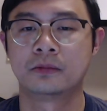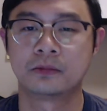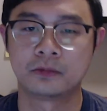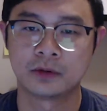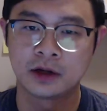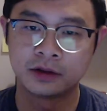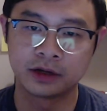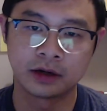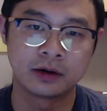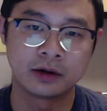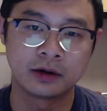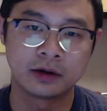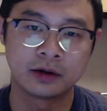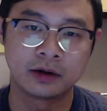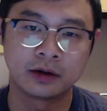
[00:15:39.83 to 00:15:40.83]
until
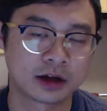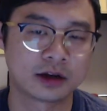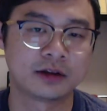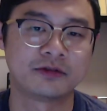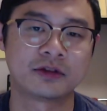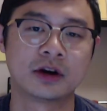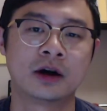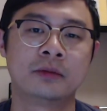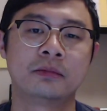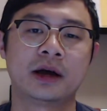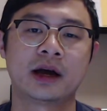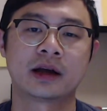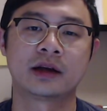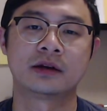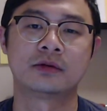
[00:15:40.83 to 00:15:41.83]
I've gone
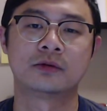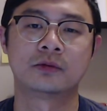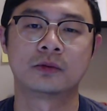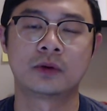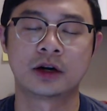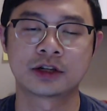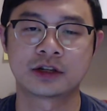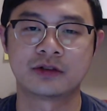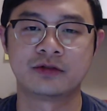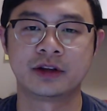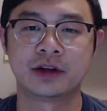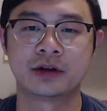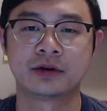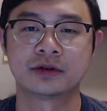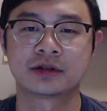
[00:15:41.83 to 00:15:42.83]
back and watched the
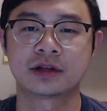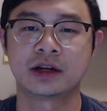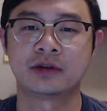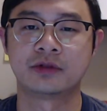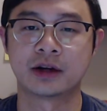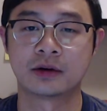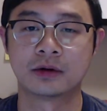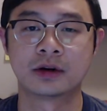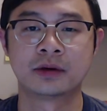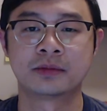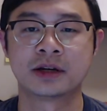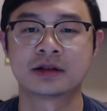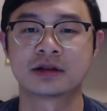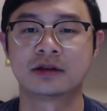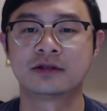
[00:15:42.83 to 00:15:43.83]
videos and recorded
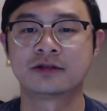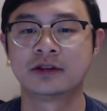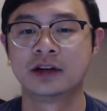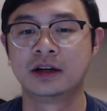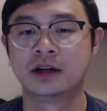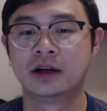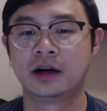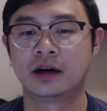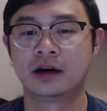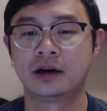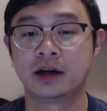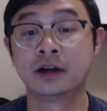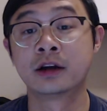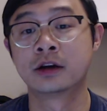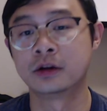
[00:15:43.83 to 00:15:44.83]
myself
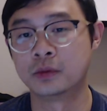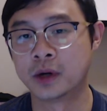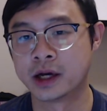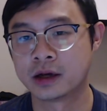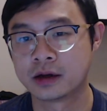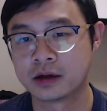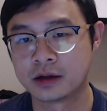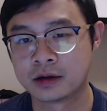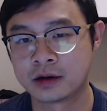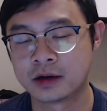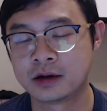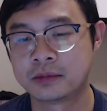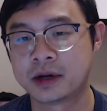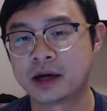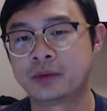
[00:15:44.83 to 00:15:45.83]
in a good way, not in a
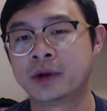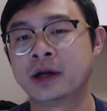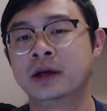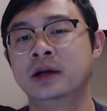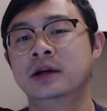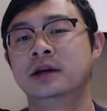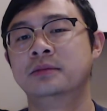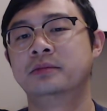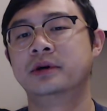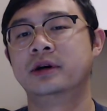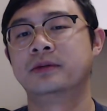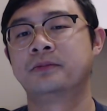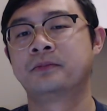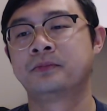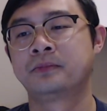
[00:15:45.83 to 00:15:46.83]
bad way.
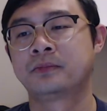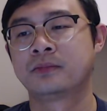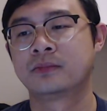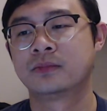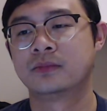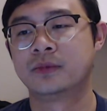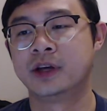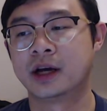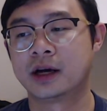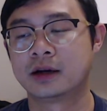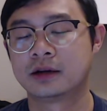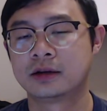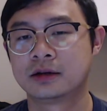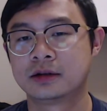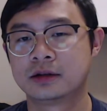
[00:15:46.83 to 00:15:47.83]
But yeah,
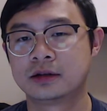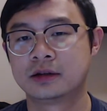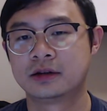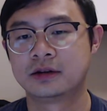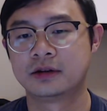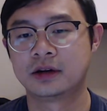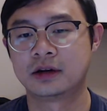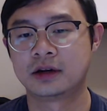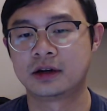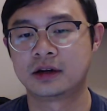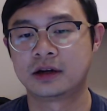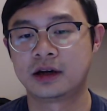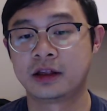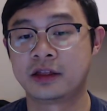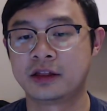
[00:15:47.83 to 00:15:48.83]

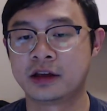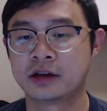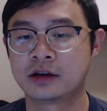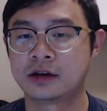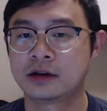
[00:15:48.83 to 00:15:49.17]
I think